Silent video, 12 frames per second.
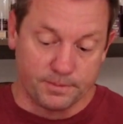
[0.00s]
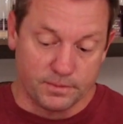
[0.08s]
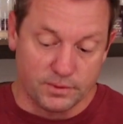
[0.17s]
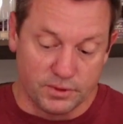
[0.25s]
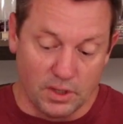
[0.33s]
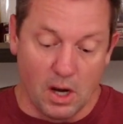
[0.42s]

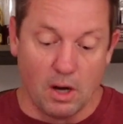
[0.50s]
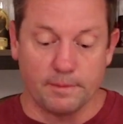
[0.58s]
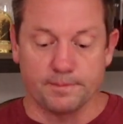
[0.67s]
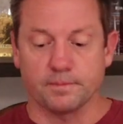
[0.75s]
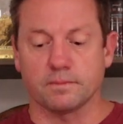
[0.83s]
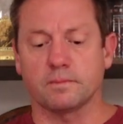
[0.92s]

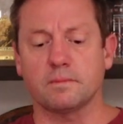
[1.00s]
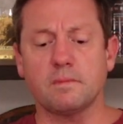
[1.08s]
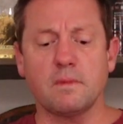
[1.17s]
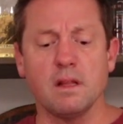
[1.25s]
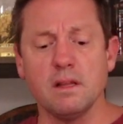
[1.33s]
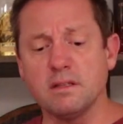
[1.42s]
So
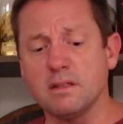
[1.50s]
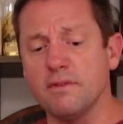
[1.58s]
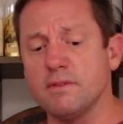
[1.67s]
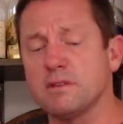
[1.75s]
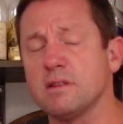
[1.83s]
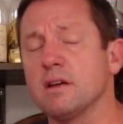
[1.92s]
let's give
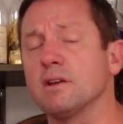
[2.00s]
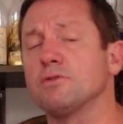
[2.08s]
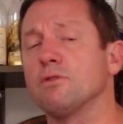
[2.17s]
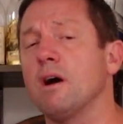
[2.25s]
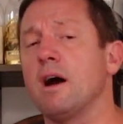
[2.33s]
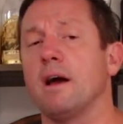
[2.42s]
this thing a
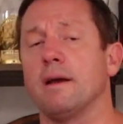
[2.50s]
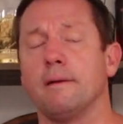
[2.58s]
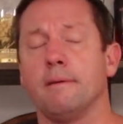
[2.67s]
try.